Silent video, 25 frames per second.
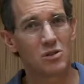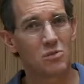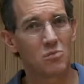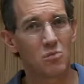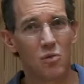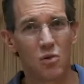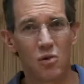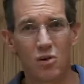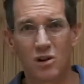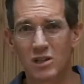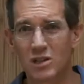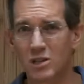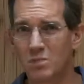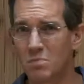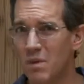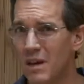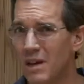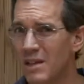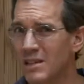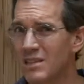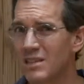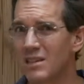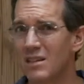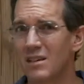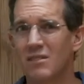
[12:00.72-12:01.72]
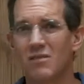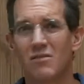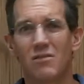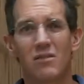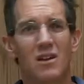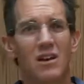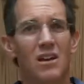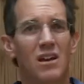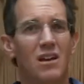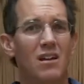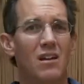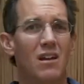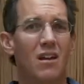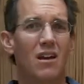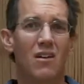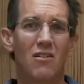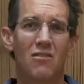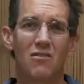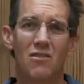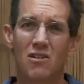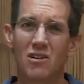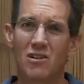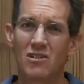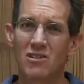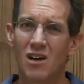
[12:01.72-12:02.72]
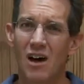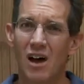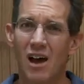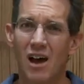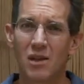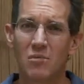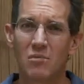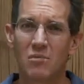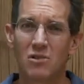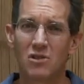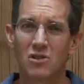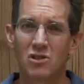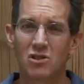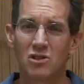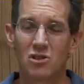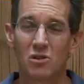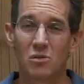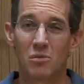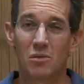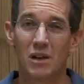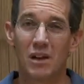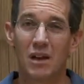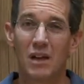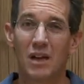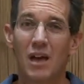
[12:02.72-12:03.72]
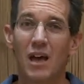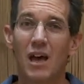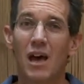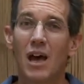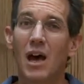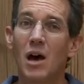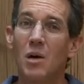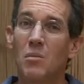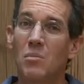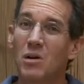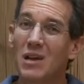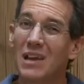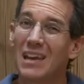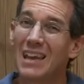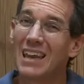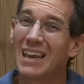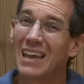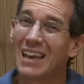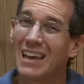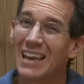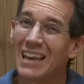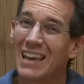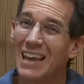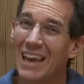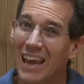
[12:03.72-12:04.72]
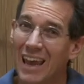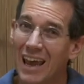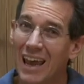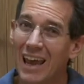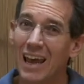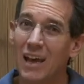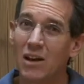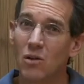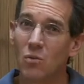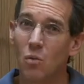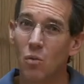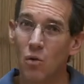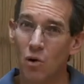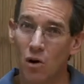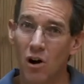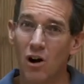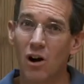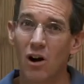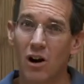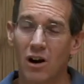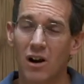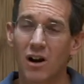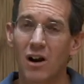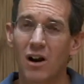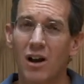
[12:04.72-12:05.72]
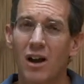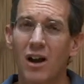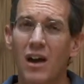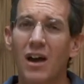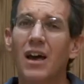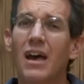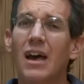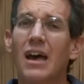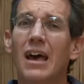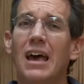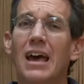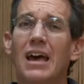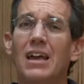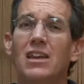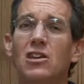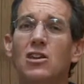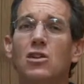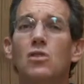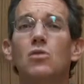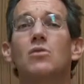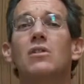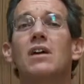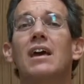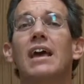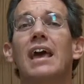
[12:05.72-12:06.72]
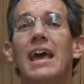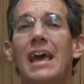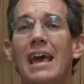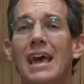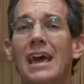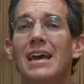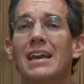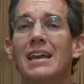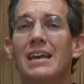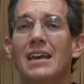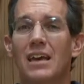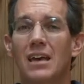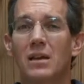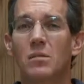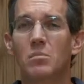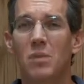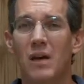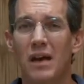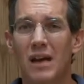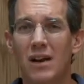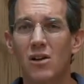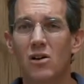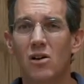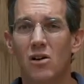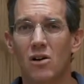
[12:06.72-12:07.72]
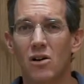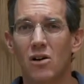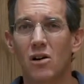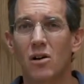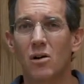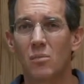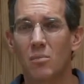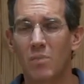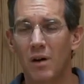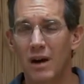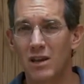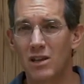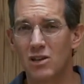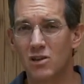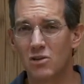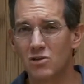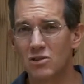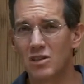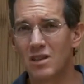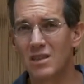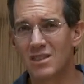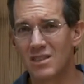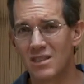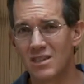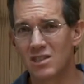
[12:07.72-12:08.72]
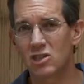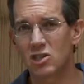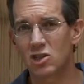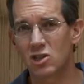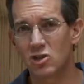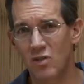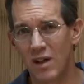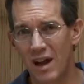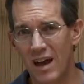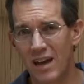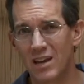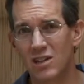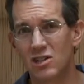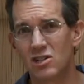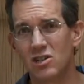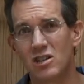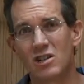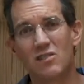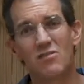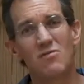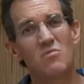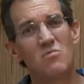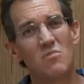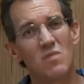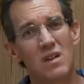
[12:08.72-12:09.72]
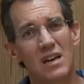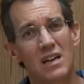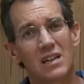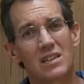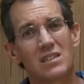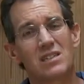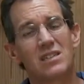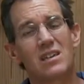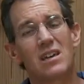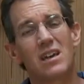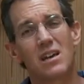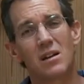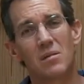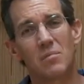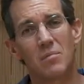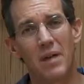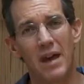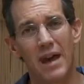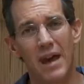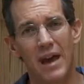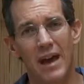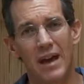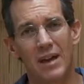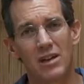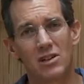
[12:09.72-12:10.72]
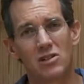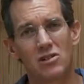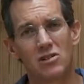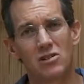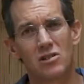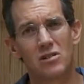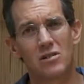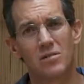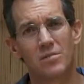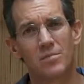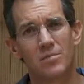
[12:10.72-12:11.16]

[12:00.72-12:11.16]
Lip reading: is more expensive and very time-consuming, but it can work, and you can get better by using this strategy of mix and match.